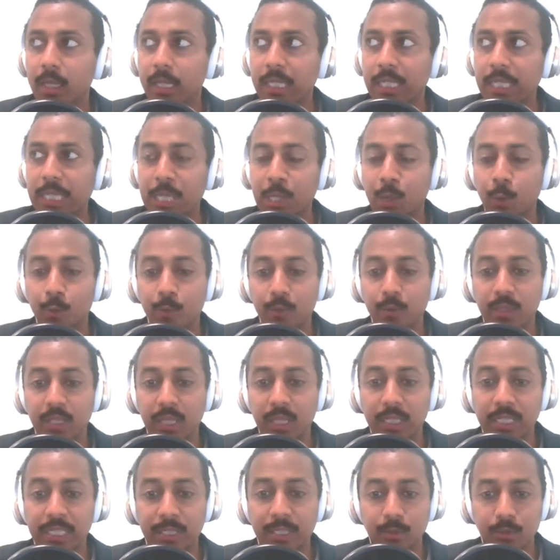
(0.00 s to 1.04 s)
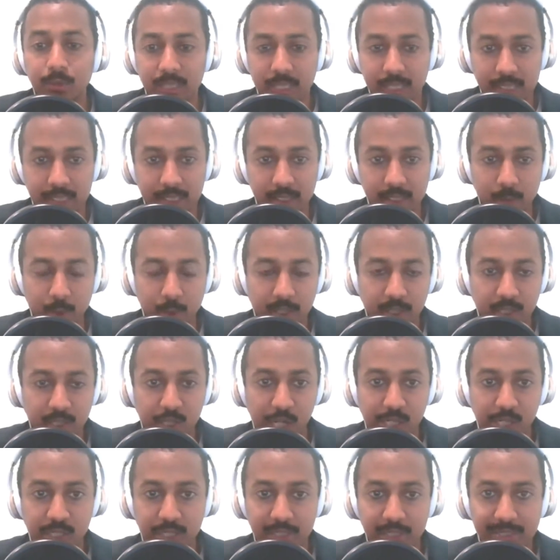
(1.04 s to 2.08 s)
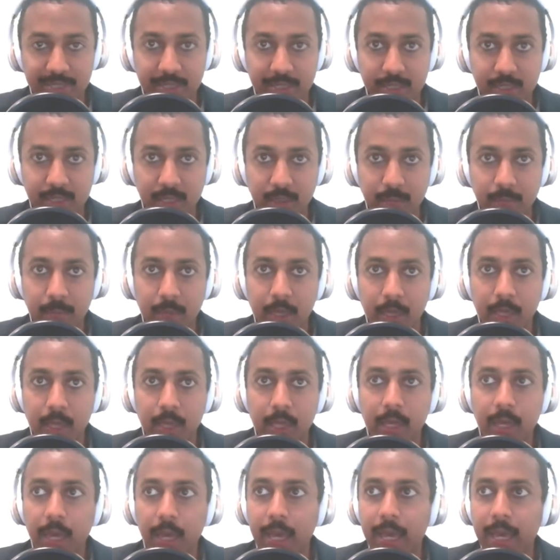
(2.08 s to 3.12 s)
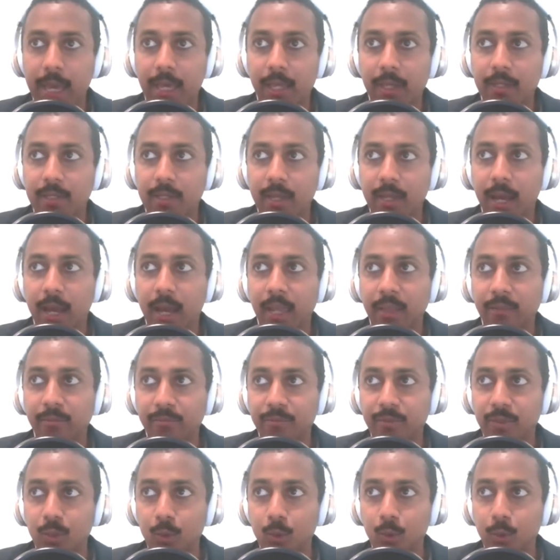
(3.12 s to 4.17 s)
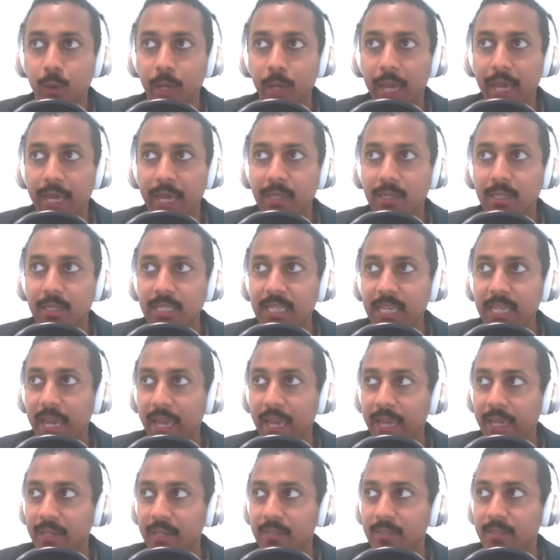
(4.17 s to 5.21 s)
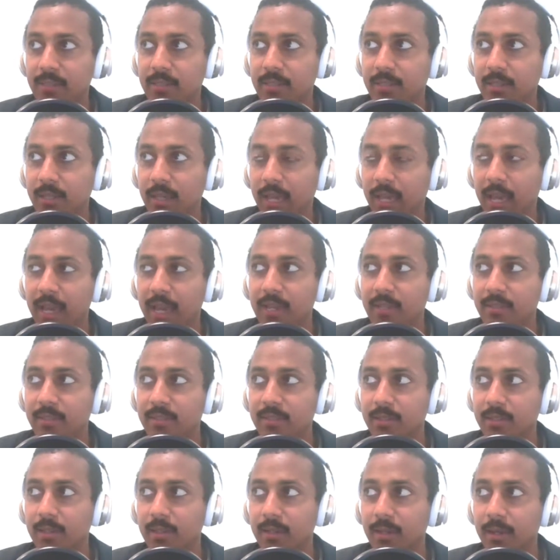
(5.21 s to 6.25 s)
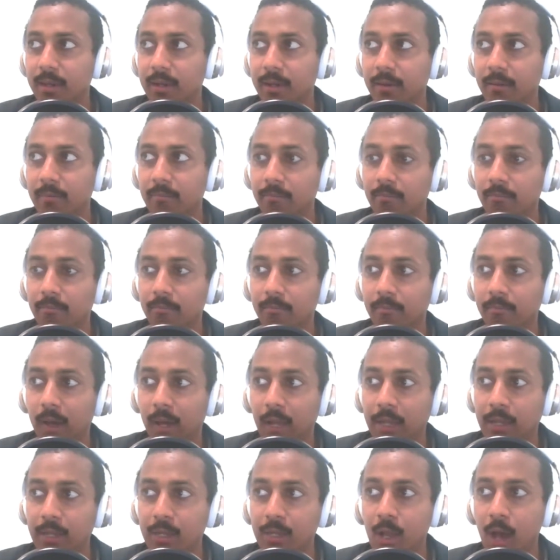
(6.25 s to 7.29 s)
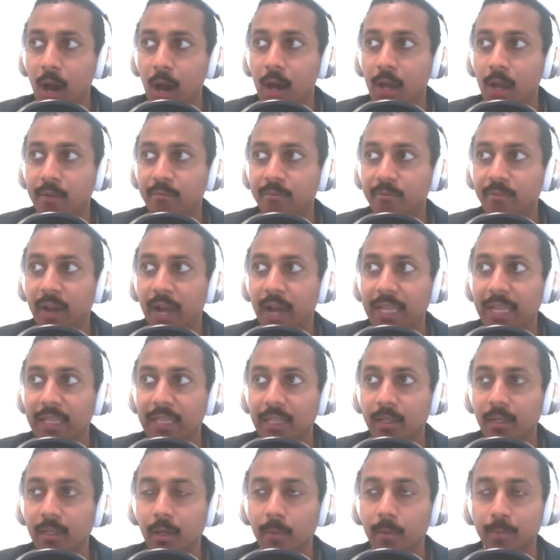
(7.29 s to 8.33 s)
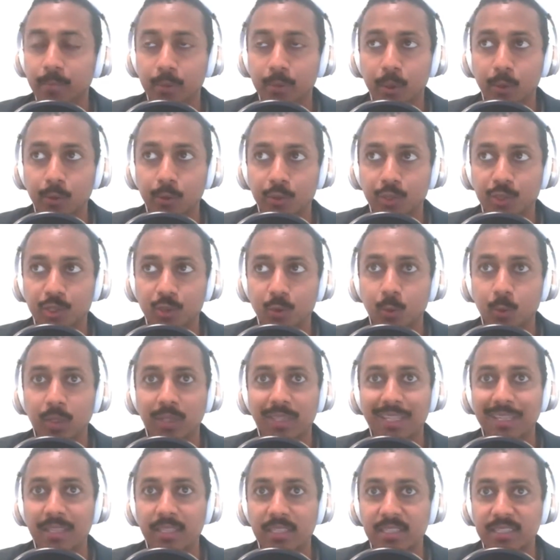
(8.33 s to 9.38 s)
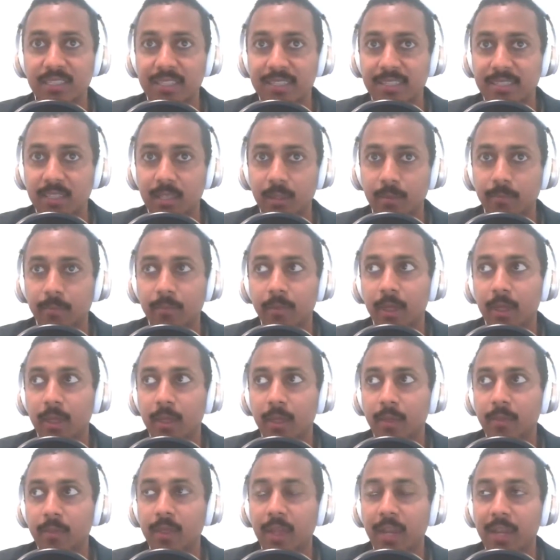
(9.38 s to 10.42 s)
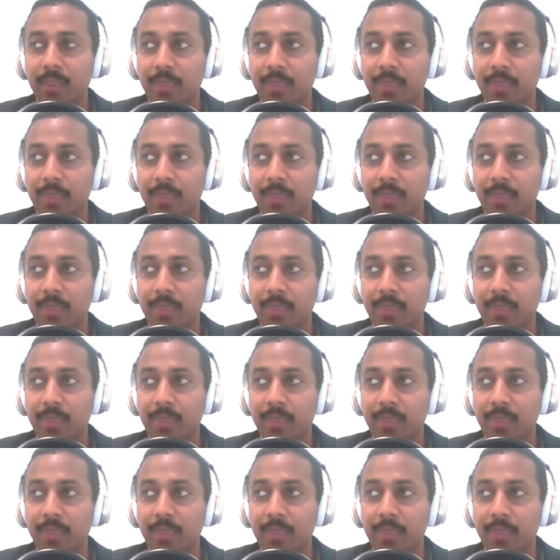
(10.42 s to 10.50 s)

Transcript: you know, the legal system or the justice system. And I view NDAs as um, a nonviolent approach within the system that